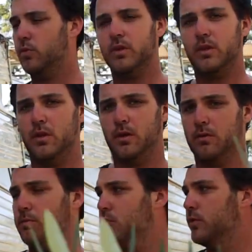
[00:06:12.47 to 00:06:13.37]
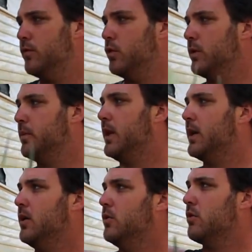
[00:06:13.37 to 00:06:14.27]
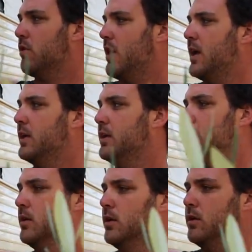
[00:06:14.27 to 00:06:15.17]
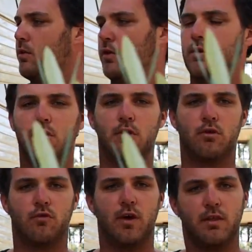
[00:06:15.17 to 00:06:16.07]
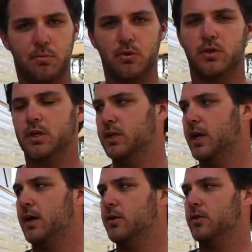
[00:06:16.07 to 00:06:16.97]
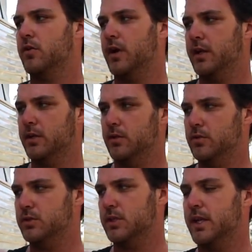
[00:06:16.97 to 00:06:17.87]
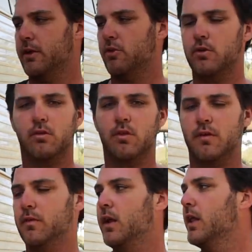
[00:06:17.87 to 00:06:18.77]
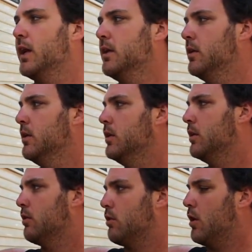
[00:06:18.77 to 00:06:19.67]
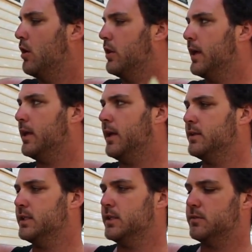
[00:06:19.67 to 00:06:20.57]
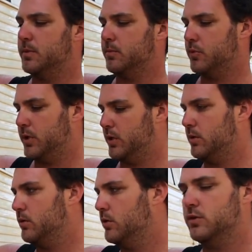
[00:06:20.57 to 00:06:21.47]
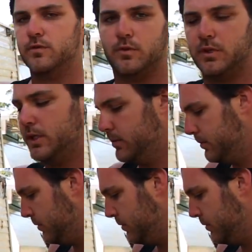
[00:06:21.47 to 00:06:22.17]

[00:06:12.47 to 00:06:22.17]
240 plug, I always just hang it so there's no stress pulling it down and creating a loose connection and stuff like that. So the antenna's been pretty useful though.